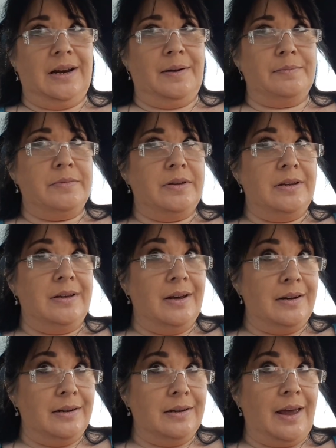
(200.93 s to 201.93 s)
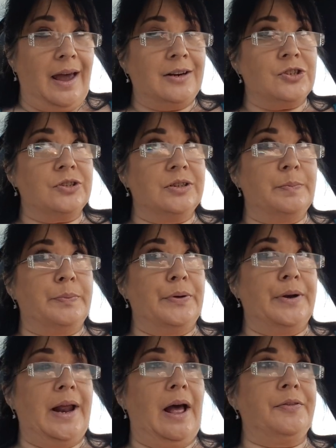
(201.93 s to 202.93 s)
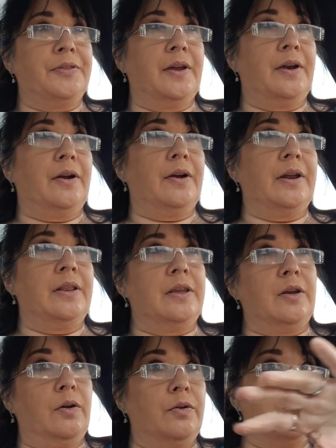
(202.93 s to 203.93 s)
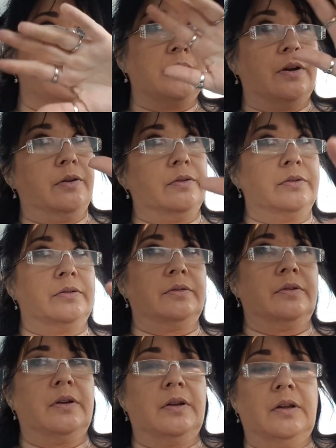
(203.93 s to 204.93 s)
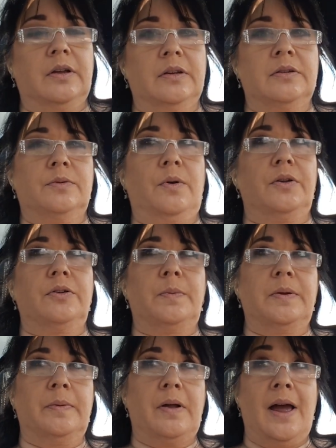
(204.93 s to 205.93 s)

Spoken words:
and I'm going to actually put it out there in the ozone to all you people.